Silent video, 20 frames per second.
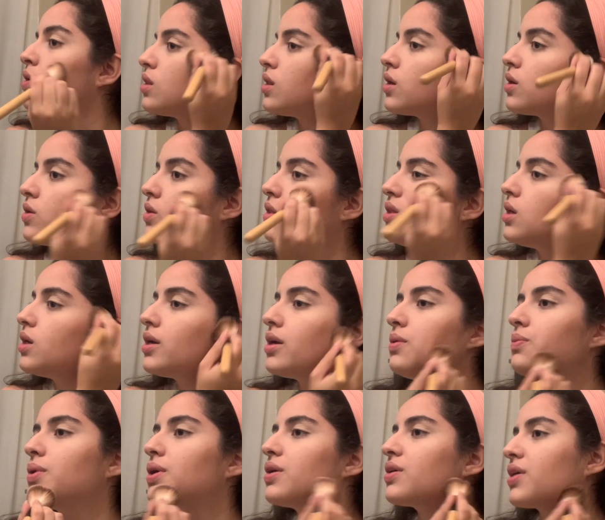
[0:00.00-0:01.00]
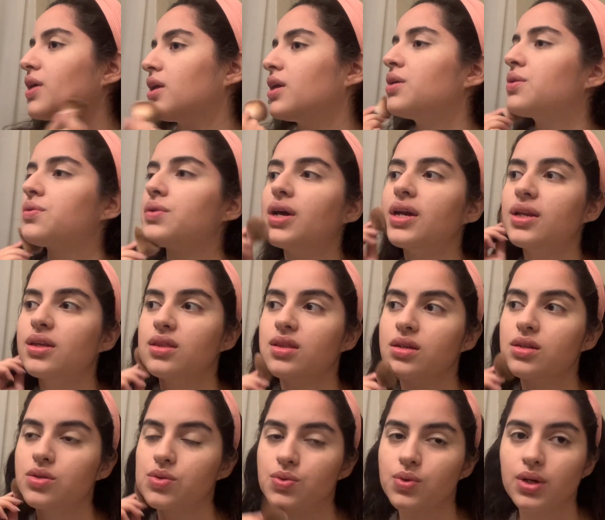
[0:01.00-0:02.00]
The good thing about getting ready
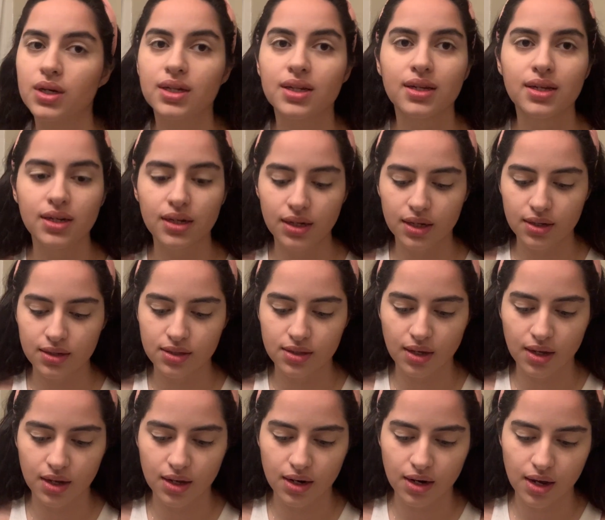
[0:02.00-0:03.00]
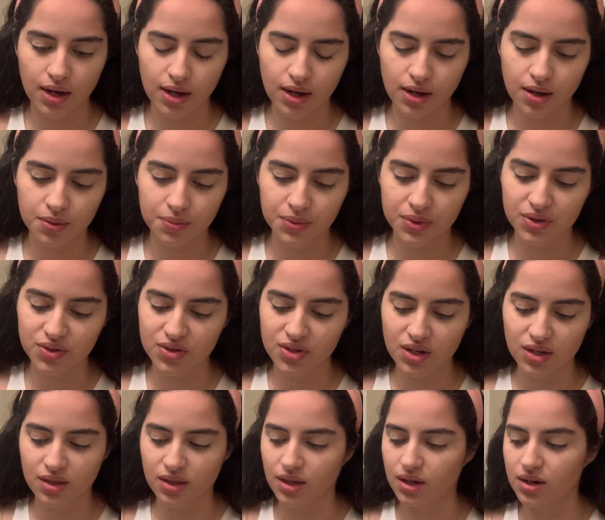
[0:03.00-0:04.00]
this quickly is that I have
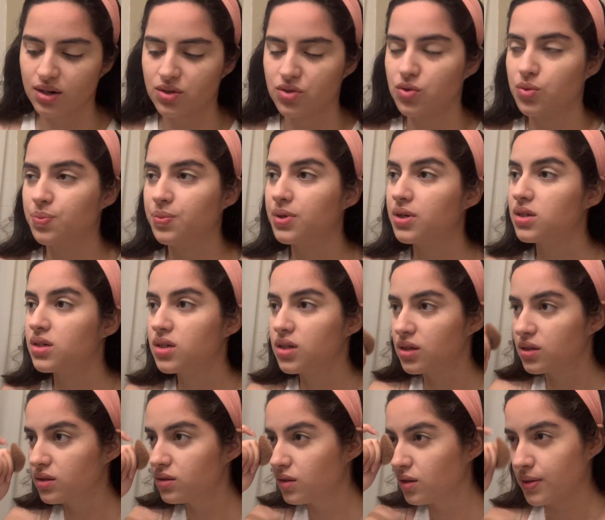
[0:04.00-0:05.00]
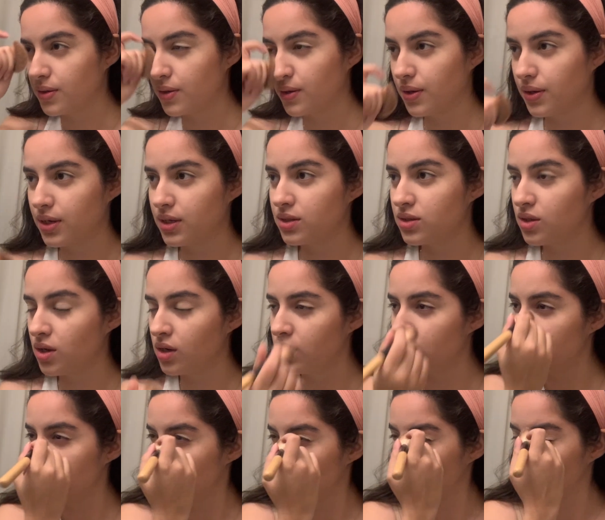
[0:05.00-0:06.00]
music that is super chill, so it's
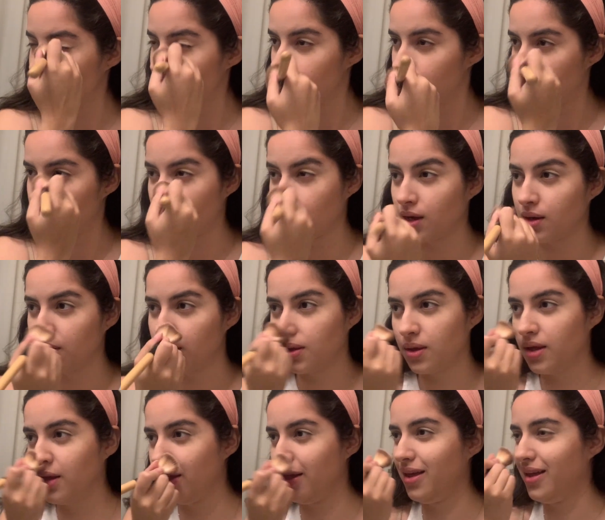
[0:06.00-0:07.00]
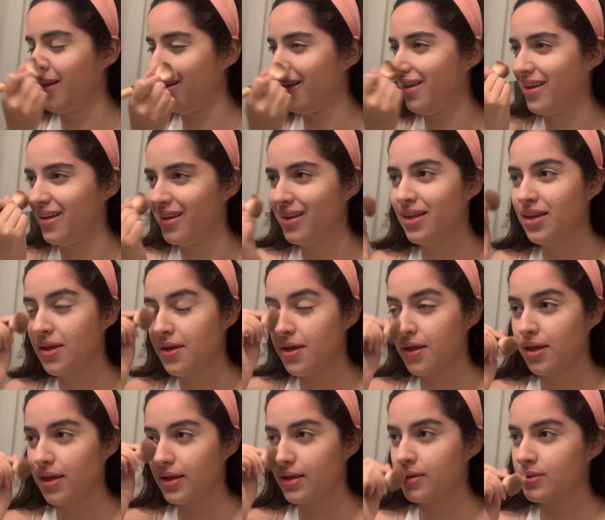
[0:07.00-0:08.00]
not stressing me out.
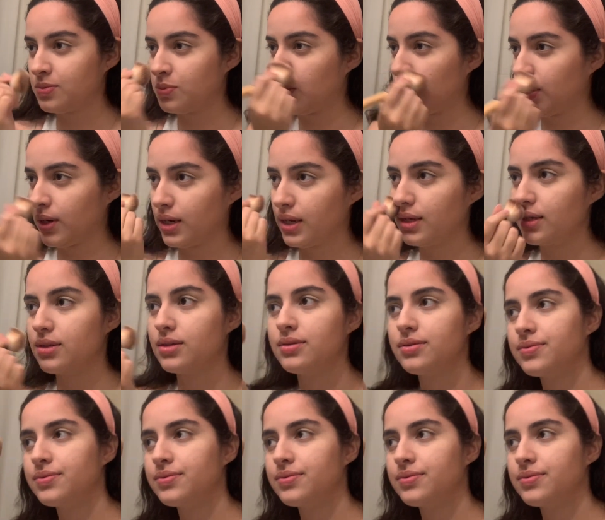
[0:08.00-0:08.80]
It's more like,